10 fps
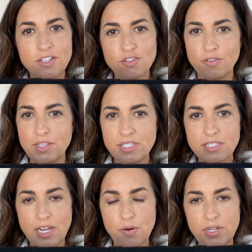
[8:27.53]
So this
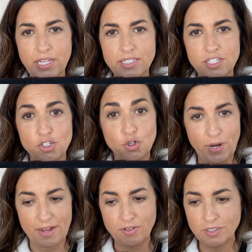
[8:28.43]
is how I like to
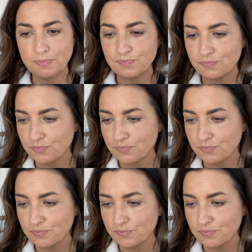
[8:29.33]
travel.